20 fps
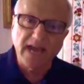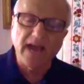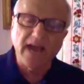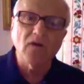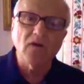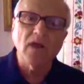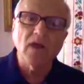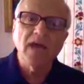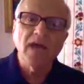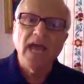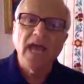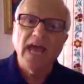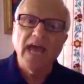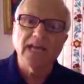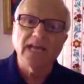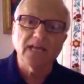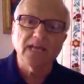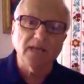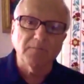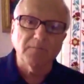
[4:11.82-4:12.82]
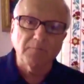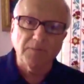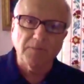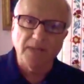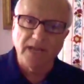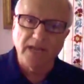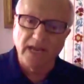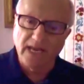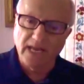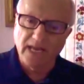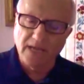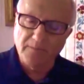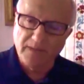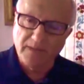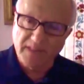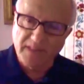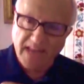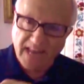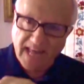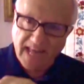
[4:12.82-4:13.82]
out and complaining,
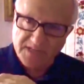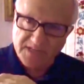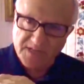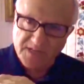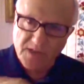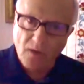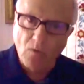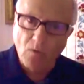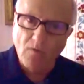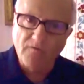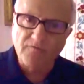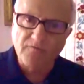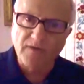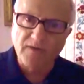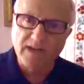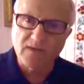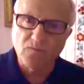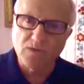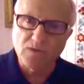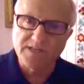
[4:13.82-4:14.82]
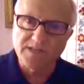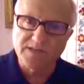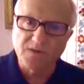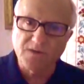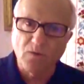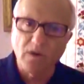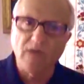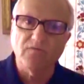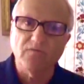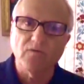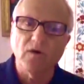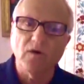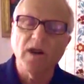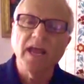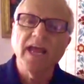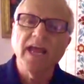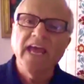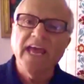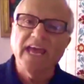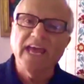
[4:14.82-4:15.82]
but it has no effect whatsoever.
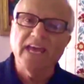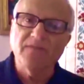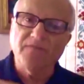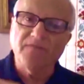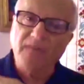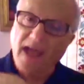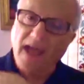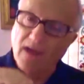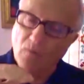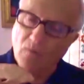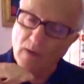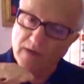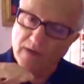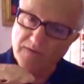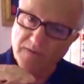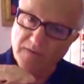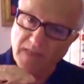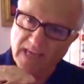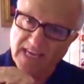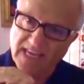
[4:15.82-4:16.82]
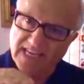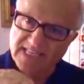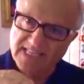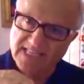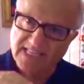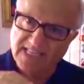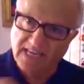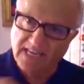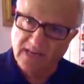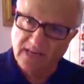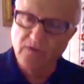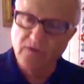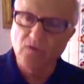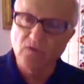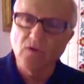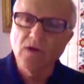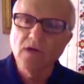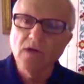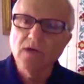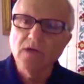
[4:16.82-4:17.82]
If, however, they continue
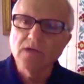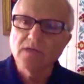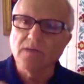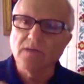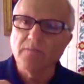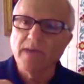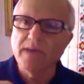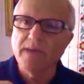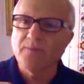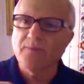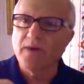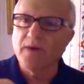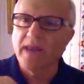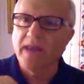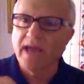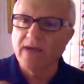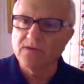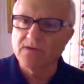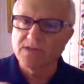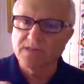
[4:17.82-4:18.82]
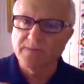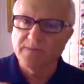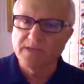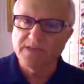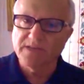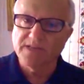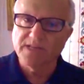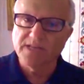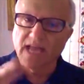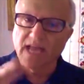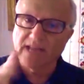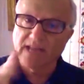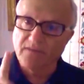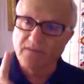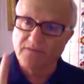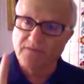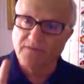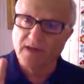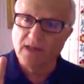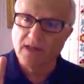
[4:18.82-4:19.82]
to make pronouncements like
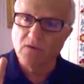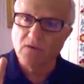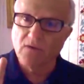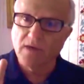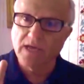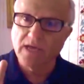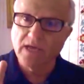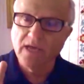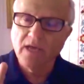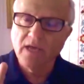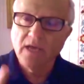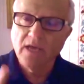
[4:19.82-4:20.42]
the following,